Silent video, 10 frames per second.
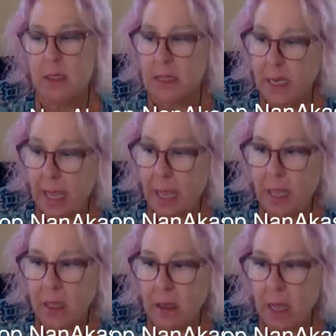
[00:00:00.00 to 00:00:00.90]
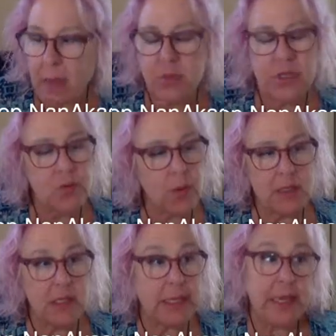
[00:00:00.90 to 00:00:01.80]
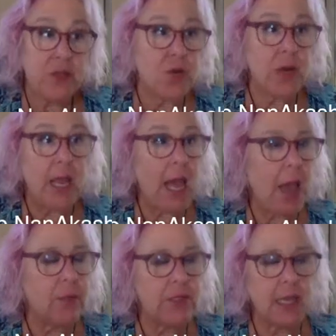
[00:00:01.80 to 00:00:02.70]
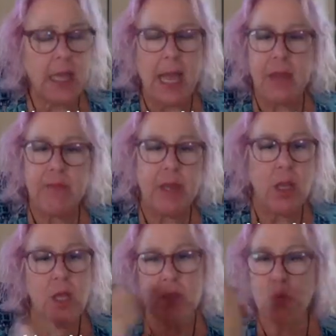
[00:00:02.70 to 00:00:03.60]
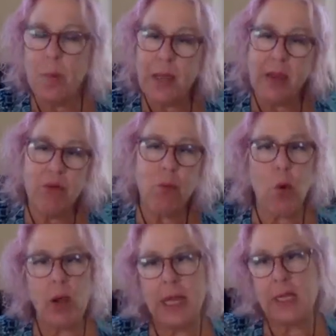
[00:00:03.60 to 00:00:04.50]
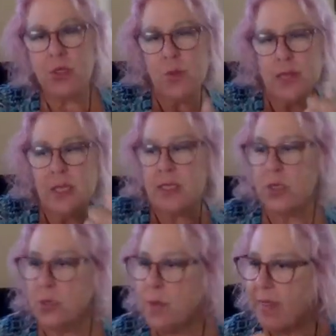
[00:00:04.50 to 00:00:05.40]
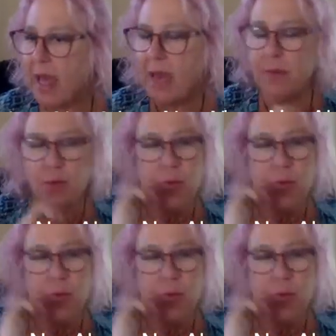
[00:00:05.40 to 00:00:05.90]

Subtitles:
Today, I'm just resting. Yesterday, I was like, I had been swimming every morning and doing this and doing that and